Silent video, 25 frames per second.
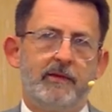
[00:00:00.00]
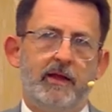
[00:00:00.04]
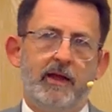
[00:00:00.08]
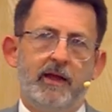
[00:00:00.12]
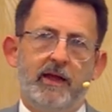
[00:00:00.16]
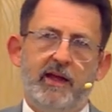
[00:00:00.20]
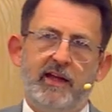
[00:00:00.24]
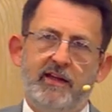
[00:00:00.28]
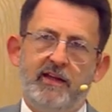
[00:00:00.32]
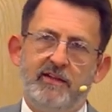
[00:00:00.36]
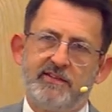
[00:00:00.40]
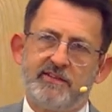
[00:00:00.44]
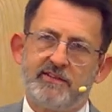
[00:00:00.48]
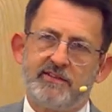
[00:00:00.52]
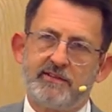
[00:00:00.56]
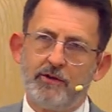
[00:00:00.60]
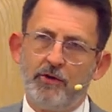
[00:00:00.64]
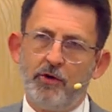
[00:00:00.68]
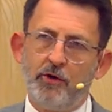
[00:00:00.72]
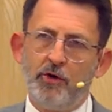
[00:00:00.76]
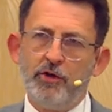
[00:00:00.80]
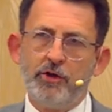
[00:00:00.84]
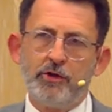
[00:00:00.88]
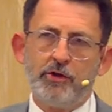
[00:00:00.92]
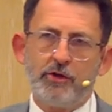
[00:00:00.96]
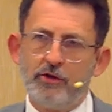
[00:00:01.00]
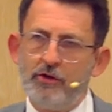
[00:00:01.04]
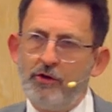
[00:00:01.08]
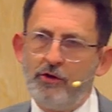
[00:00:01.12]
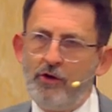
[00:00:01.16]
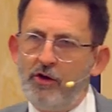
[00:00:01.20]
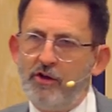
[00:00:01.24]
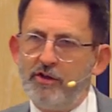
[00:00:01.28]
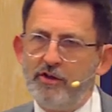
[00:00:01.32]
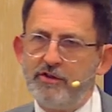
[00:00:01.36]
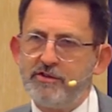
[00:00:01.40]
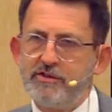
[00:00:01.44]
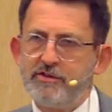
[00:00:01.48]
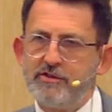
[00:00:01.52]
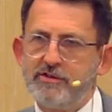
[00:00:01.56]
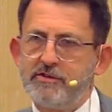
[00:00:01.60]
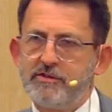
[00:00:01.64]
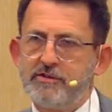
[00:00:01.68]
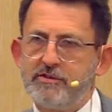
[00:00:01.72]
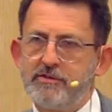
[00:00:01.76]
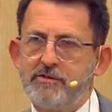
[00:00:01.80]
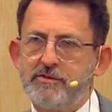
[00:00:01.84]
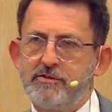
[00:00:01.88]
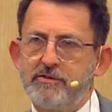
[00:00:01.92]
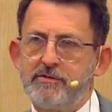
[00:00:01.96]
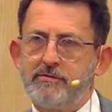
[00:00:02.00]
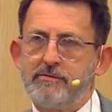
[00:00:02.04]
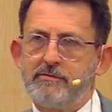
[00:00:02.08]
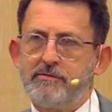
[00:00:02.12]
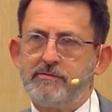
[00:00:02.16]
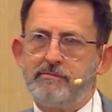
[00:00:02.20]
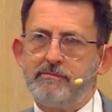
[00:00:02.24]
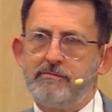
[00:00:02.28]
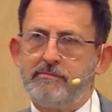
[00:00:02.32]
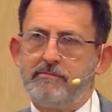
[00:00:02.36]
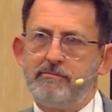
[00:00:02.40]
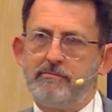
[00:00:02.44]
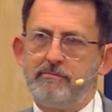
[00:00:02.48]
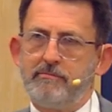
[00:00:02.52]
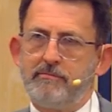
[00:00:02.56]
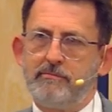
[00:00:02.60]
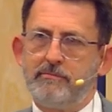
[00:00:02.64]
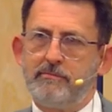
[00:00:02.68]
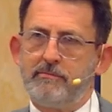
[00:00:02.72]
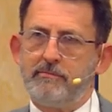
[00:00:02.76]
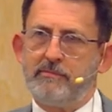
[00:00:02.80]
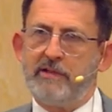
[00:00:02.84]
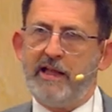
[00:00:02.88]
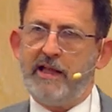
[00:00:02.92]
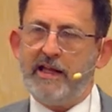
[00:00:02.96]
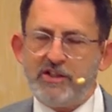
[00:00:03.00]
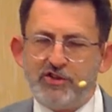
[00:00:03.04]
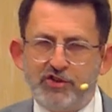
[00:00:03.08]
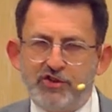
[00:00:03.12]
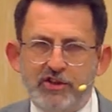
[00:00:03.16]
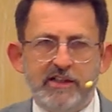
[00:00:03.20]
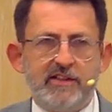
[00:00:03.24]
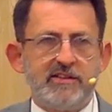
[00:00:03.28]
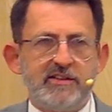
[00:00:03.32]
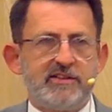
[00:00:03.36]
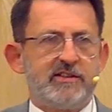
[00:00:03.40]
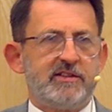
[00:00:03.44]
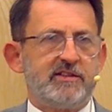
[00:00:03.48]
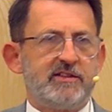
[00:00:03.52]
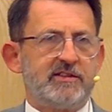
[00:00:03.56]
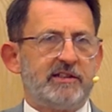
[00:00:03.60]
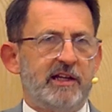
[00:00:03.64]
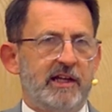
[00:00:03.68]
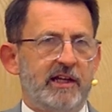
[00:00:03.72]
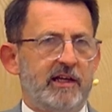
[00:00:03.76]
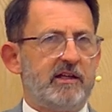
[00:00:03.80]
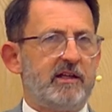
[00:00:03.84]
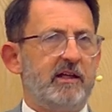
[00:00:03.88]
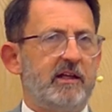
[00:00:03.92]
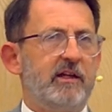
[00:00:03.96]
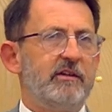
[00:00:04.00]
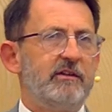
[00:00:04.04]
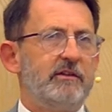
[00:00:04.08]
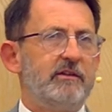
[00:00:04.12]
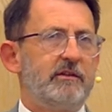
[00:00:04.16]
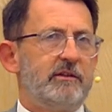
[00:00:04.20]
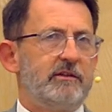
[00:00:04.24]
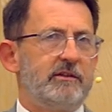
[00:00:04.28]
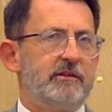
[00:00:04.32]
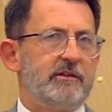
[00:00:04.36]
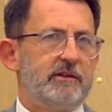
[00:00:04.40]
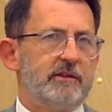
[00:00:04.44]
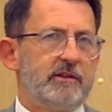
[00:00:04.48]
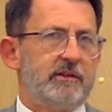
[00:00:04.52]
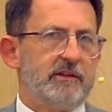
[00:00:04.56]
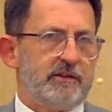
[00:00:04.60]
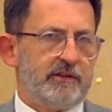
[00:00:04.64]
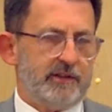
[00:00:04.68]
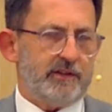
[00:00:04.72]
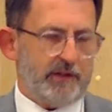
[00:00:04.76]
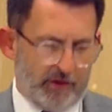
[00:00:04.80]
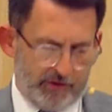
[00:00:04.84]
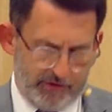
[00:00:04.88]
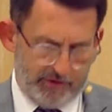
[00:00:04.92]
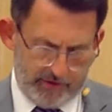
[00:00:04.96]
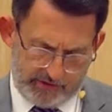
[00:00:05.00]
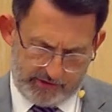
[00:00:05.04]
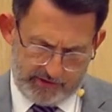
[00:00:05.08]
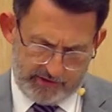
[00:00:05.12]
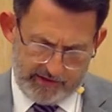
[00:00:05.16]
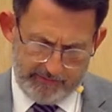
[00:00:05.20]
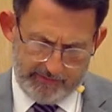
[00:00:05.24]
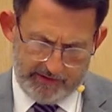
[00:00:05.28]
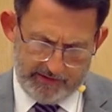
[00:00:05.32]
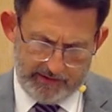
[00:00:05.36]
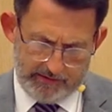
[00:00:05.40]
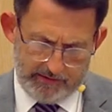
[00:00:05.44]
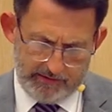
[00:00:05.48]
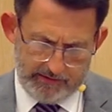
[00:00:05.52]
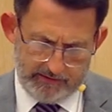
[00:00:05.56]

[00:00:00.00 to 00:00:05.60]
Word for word: He's on a cross, like Jesus, like the other criminal.